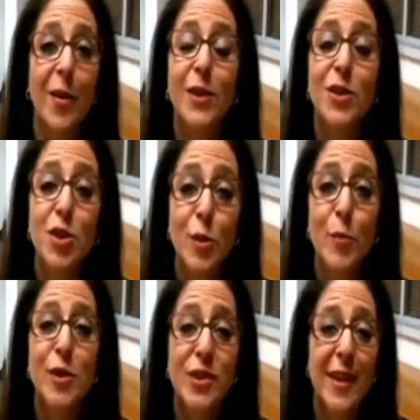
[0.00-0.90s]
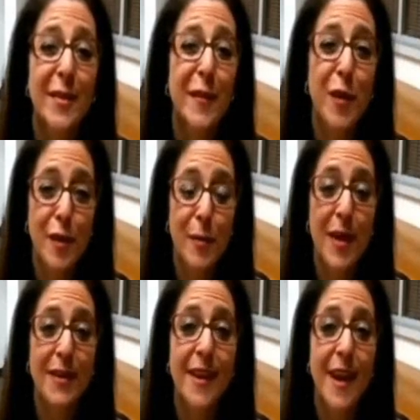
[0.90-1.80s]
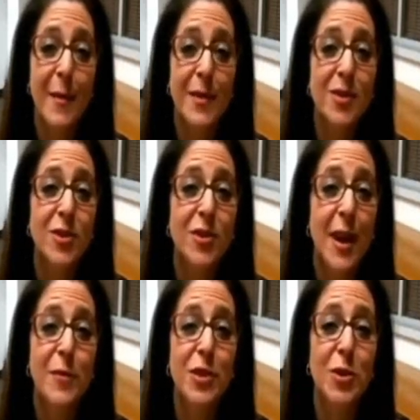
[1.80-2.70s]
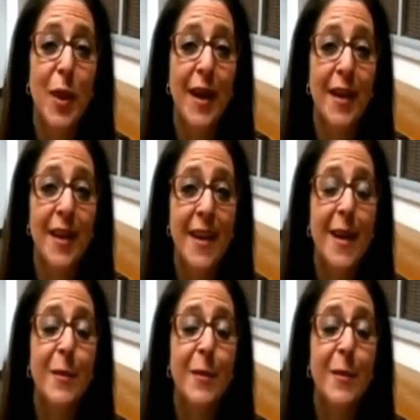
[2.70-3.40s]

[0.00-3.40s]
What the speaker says: Only 2% of earth-bound diamonds are type 2A,